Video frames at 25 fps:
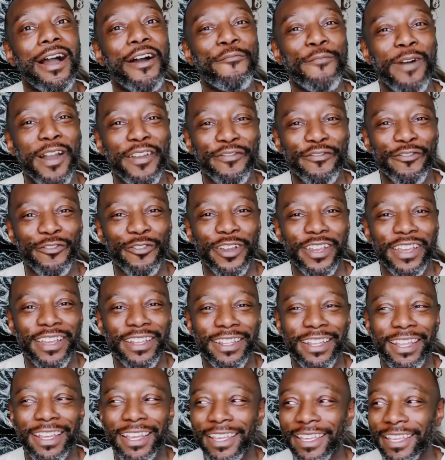My
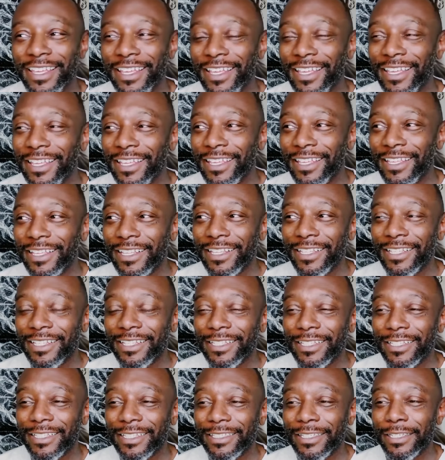friend,
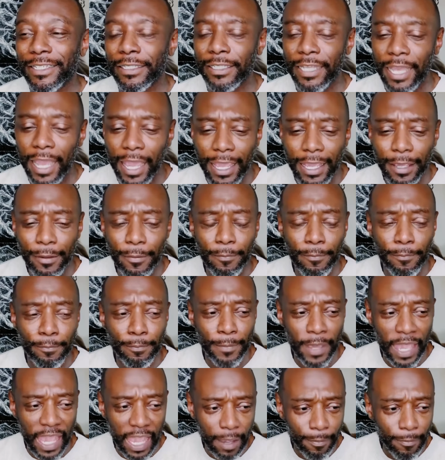today
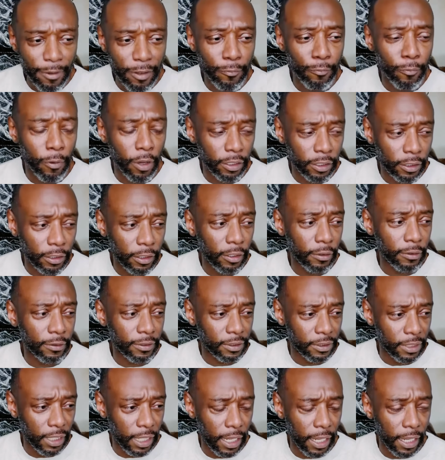may be one of those
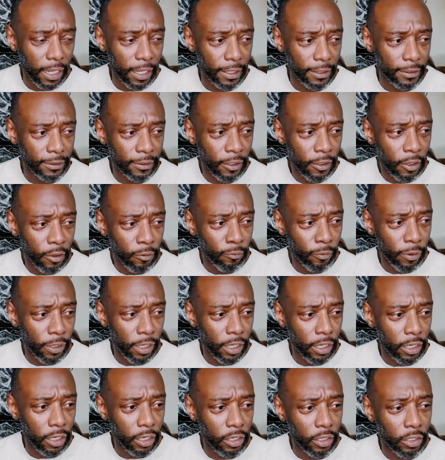days
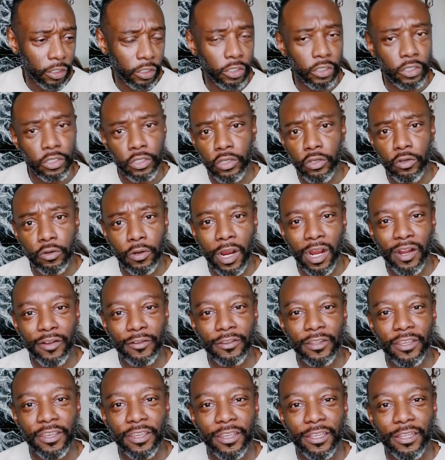where you are
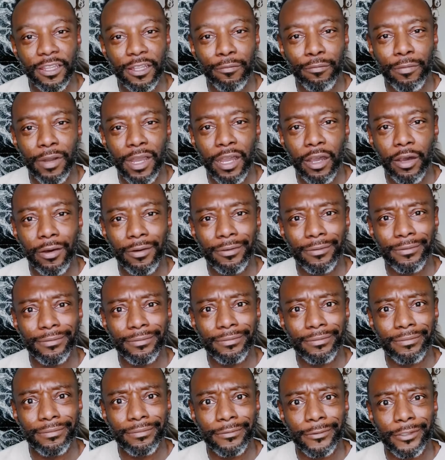thinking about
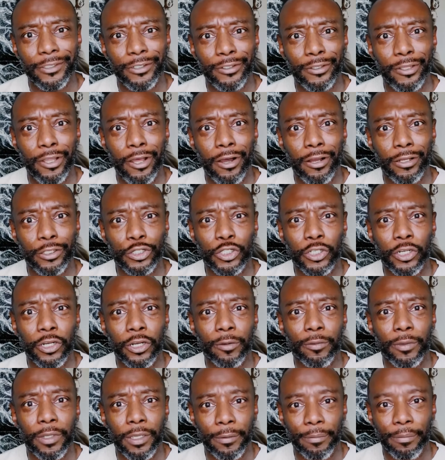your long
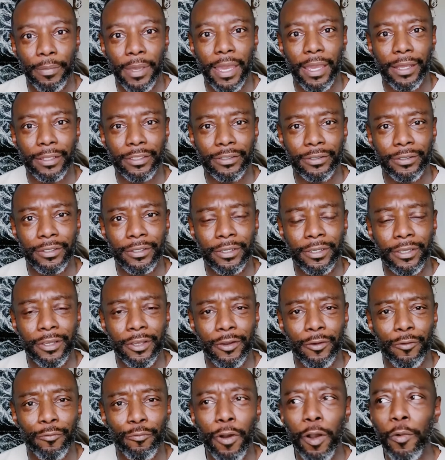term impact.
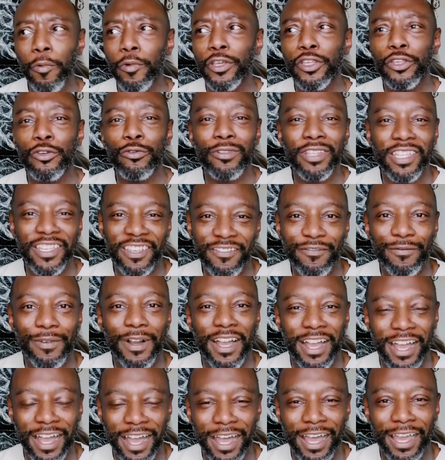What will you leave
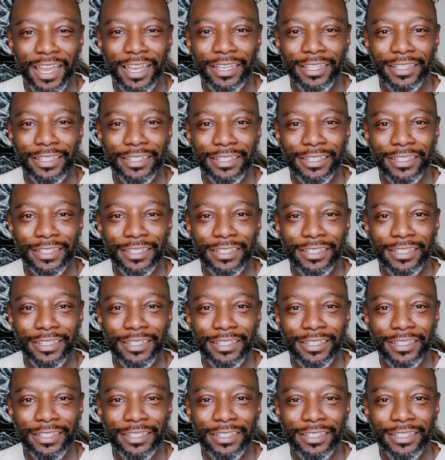behind?